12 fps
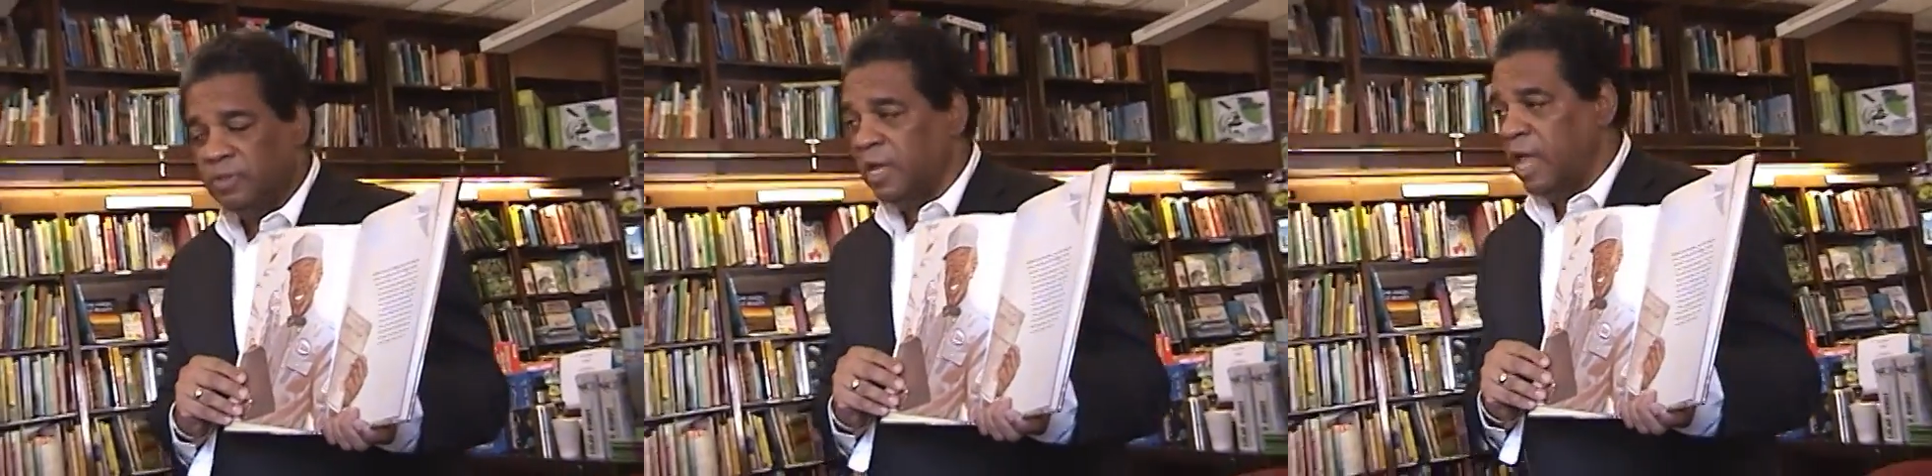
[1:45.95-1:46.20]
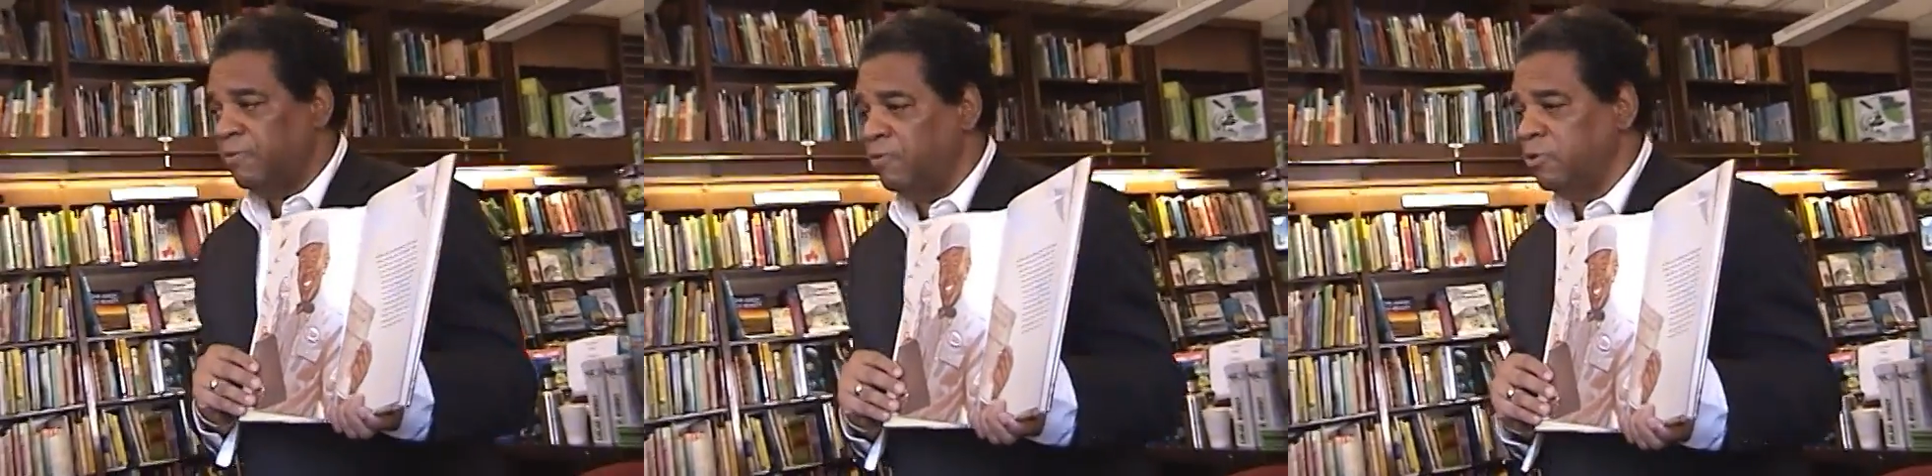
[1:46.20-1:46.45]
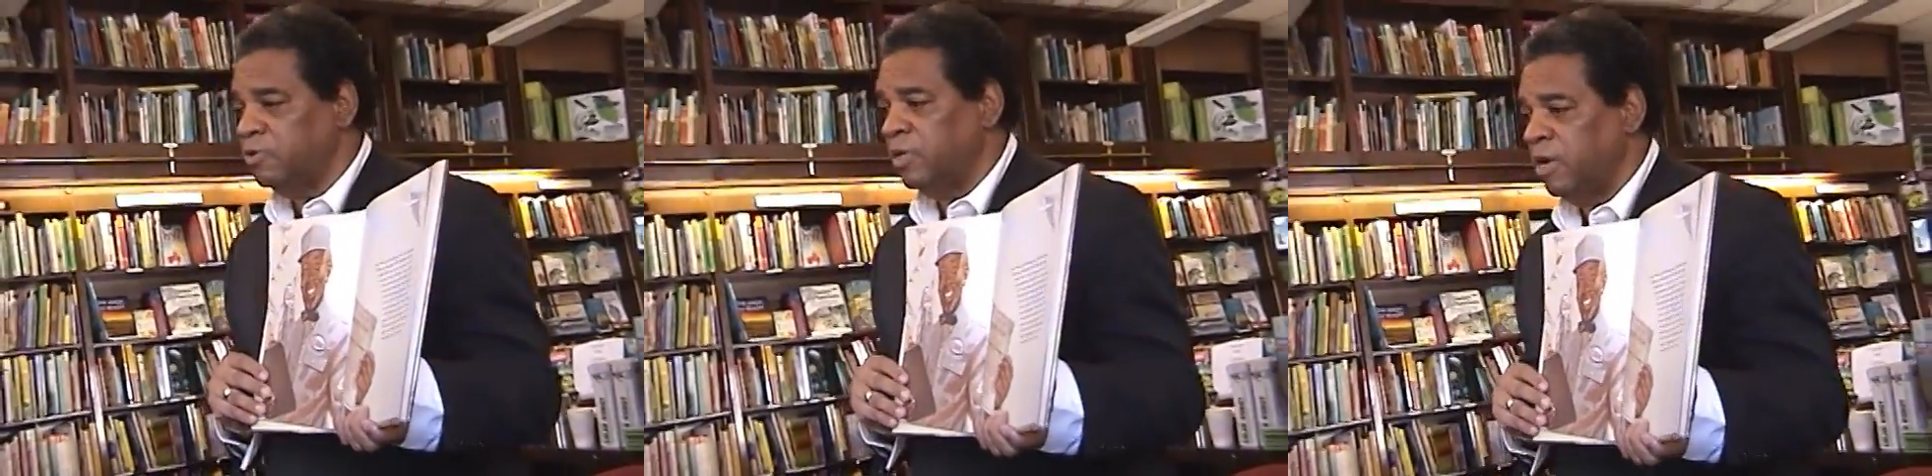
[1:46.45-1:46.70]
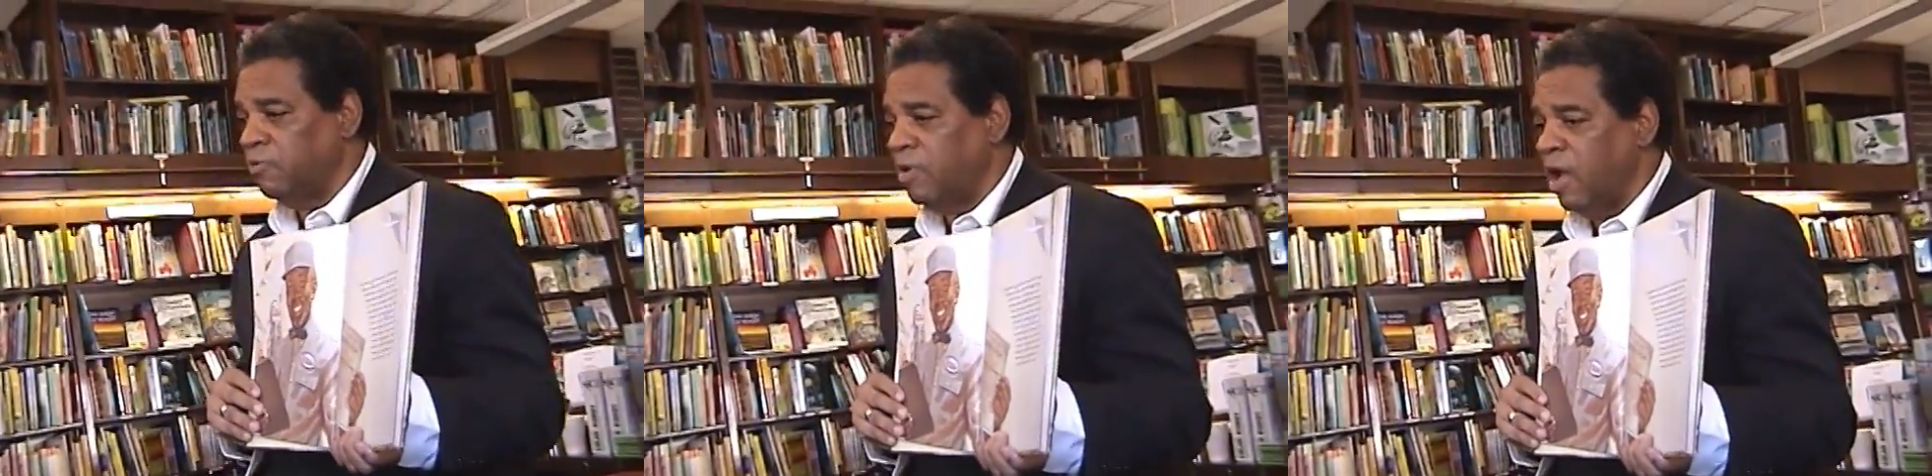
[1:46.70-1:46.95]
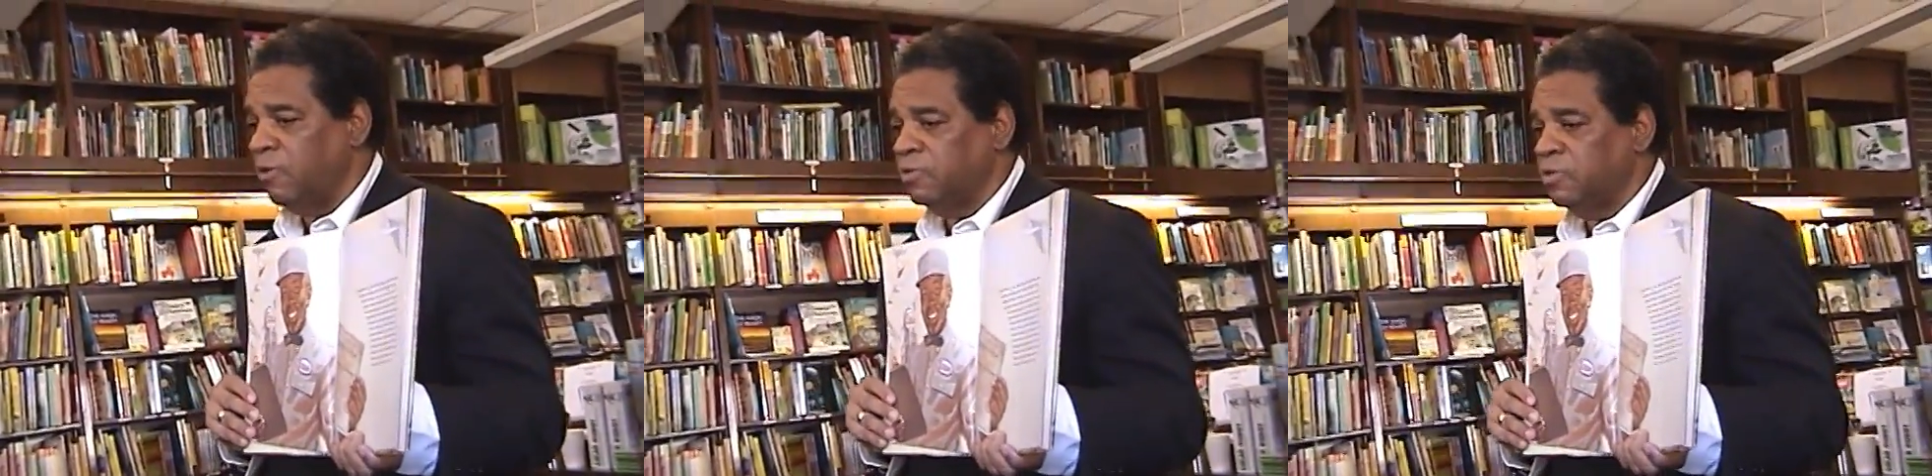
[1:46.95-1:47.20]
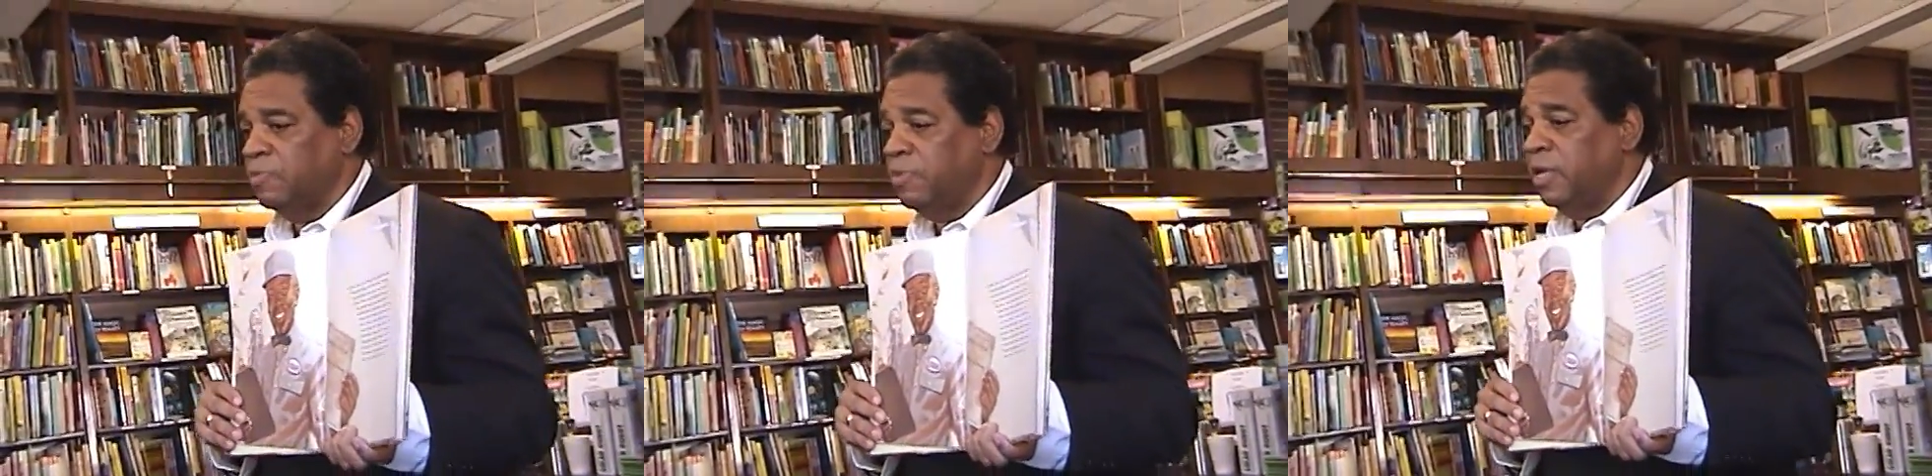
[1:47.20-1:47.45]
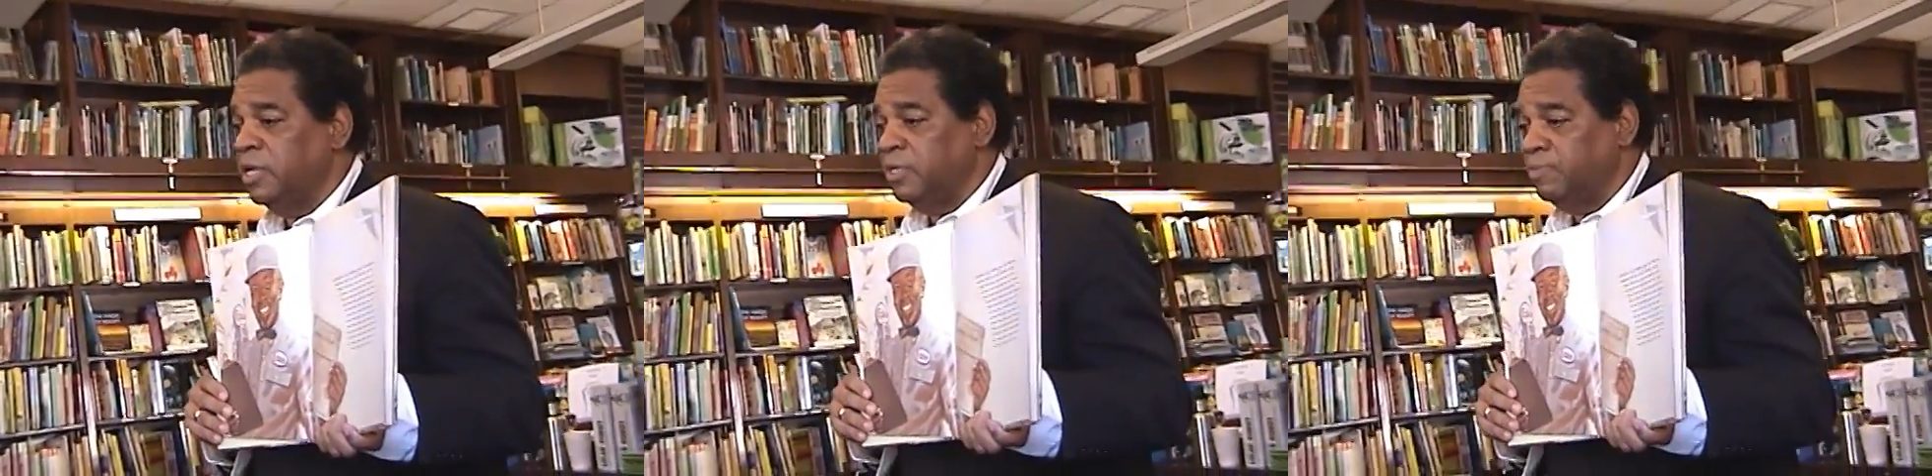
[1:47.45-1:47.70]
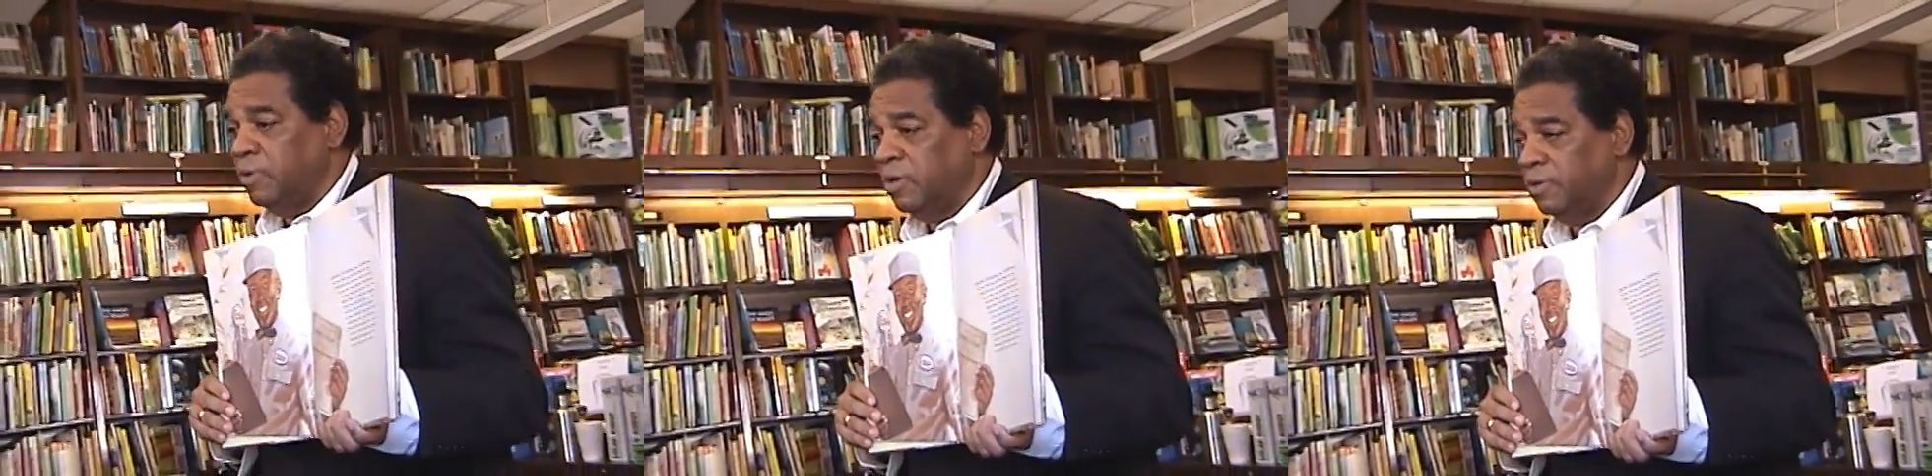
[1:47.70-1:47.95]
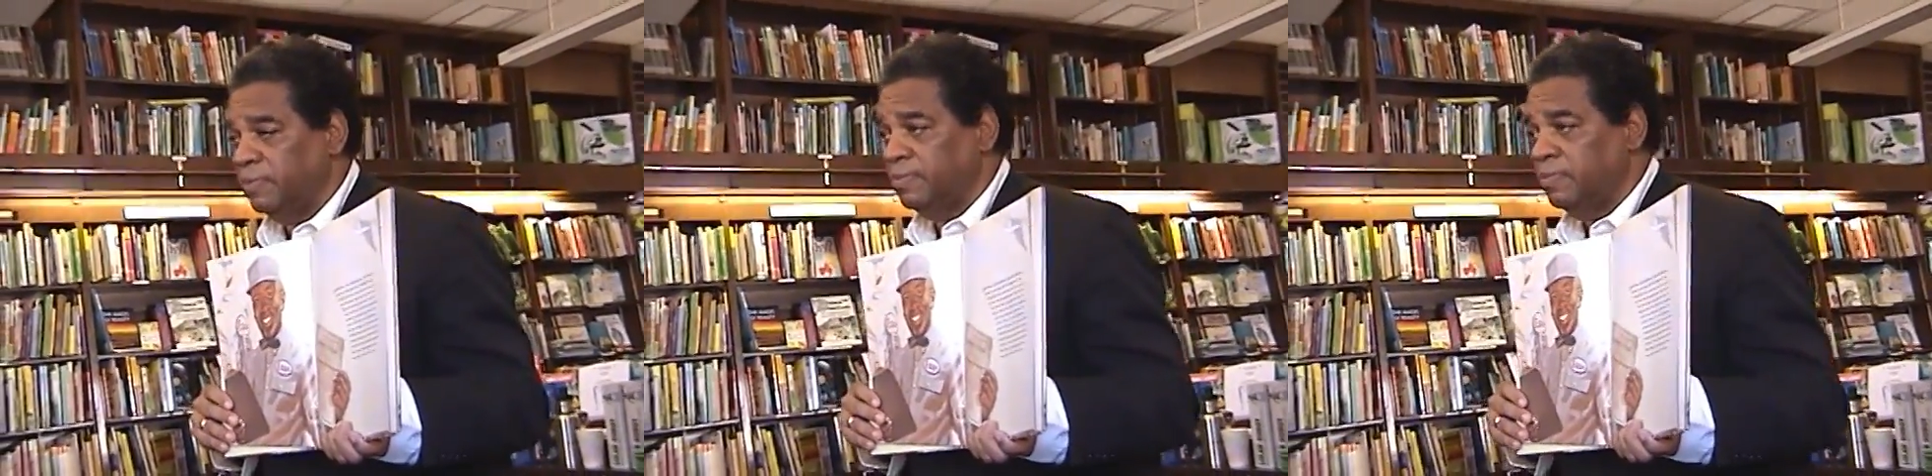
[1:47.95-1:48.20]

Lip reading: They asked folks in their routes to be in his book.